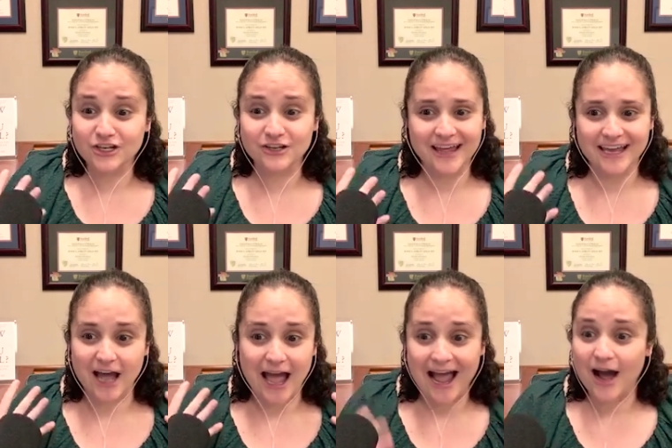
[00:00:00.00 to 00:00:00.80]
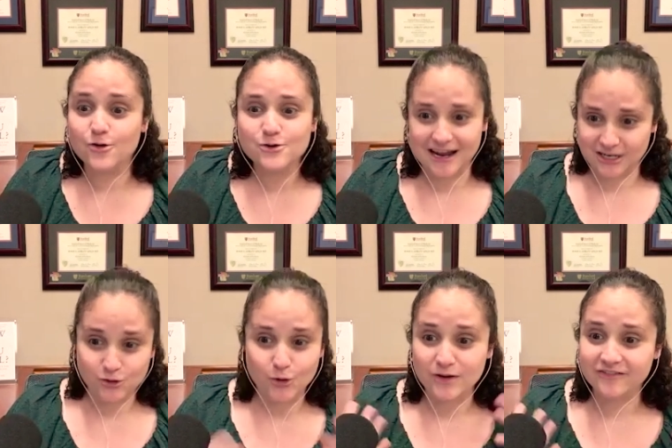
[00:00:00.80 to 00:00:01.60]
like out and you
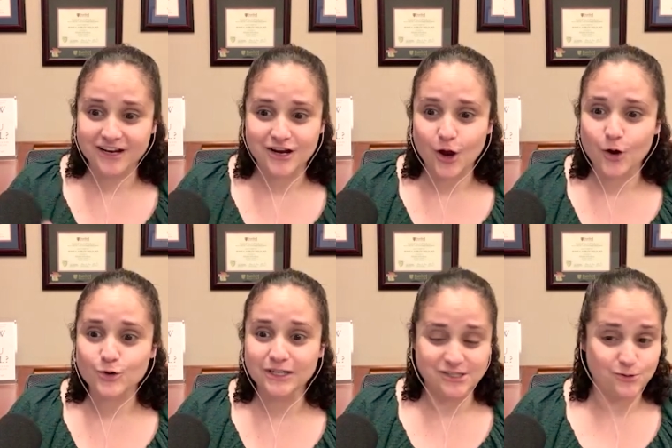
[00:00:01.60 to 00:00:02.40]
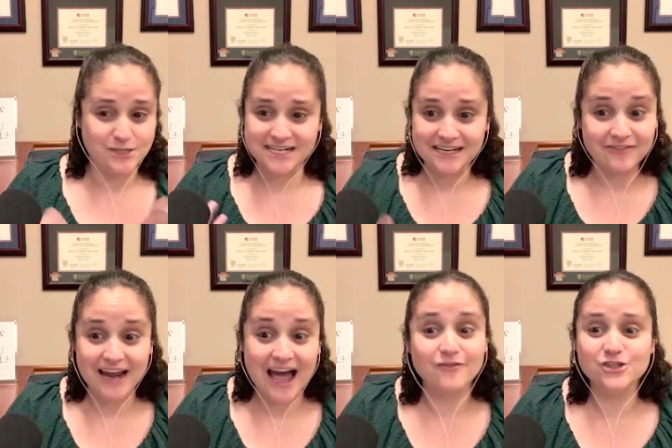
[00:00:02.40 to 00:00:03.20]
don't even know because you didn't even
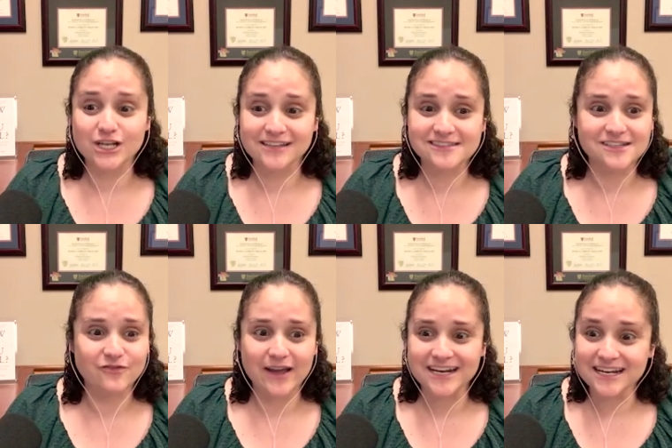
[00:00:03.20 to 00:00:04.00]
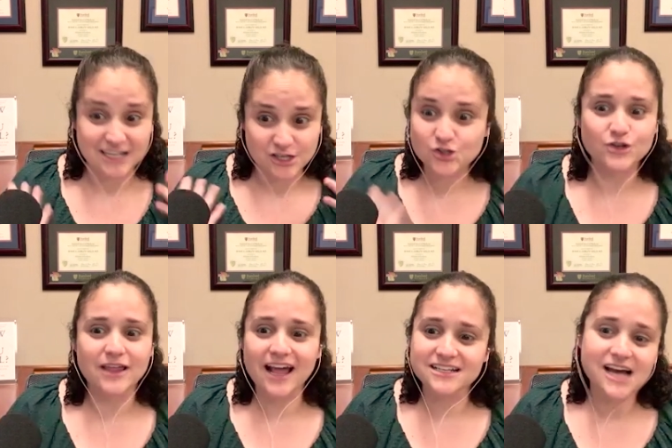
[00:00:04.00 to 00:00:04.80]
have a chance to fight it because you're
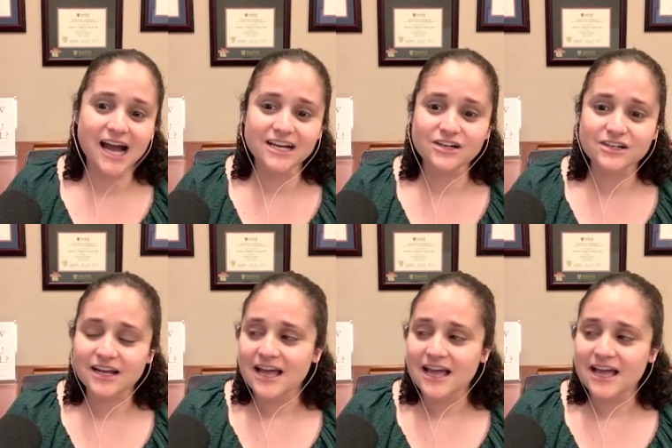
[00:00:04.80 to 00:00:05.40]
that tired.